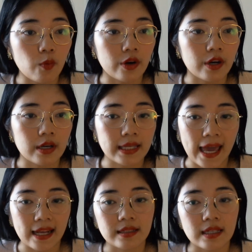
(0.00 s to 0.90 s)
where
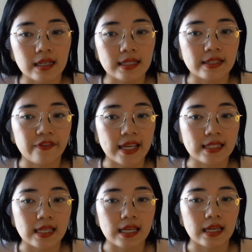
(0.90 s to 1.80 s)
Canada is
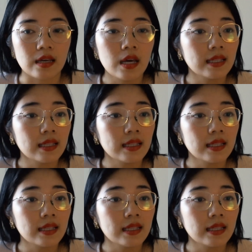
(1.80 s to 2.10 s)
facing